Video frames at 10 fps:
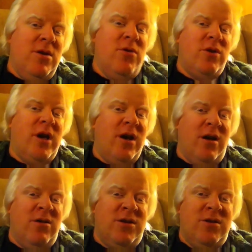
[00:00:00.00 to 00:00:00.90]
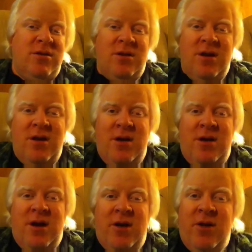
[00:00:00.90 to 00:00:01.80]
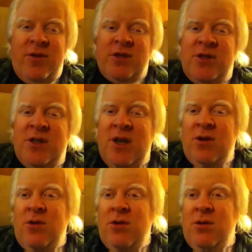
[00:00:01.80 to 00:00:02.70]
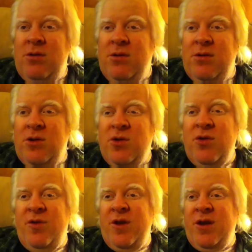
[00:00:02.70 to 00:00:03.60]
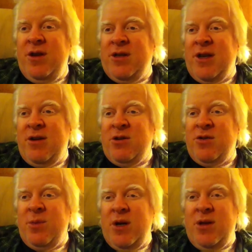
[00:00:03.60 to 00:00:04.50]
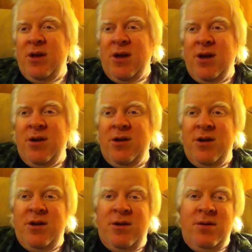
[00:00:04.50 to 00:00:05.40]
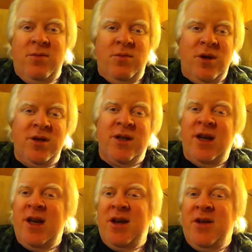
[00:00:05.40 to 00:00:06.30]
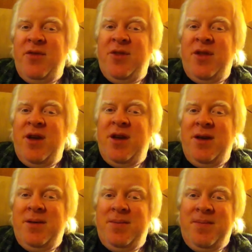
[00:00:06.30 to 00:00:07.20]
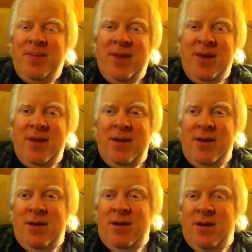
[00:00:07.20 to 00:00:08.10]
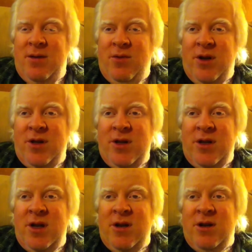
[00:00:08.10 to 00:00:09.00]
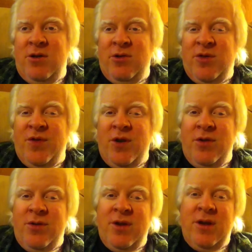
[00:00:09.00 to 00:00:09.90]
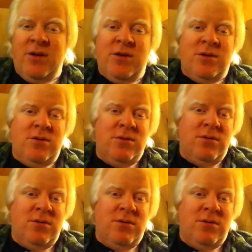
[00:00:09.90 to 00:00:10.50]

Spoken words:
Who cares? I don't have a single trophy in this house from anything I hunted because I ate everything. And what I didn't eat, I used for other things.